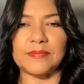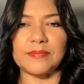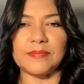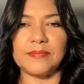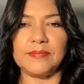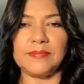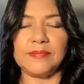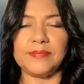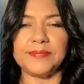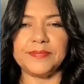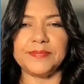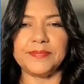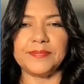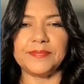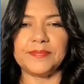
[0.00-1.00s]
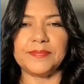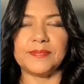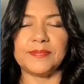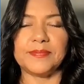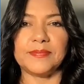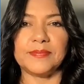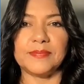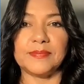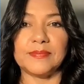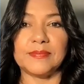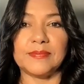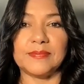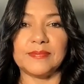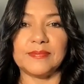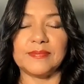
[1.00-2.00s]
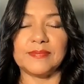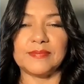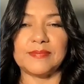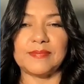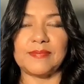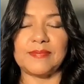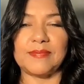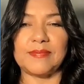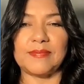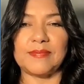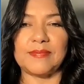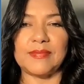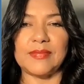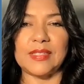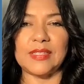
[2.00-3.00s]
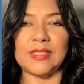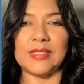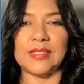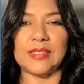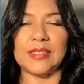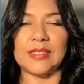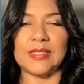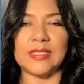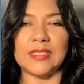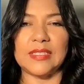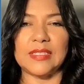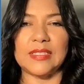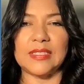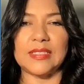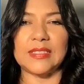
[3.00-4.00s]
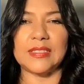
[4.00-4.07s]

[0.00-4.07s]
(silent)